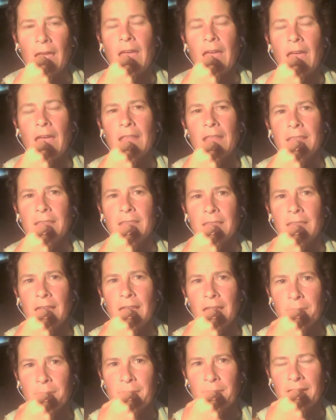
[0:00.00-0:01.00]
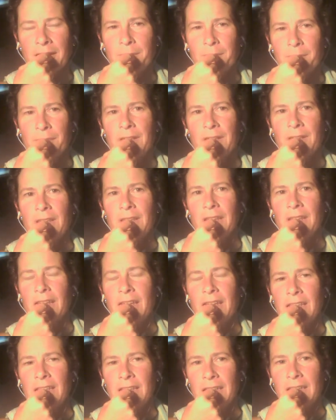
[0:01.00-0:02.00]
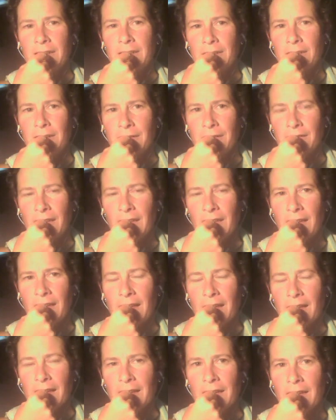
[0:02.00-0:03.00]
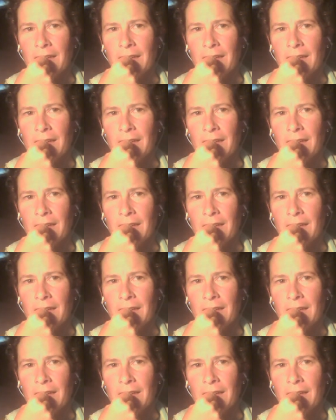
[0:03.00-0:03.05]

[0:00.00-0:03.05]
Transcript: I hadn't thought about it, but yeah.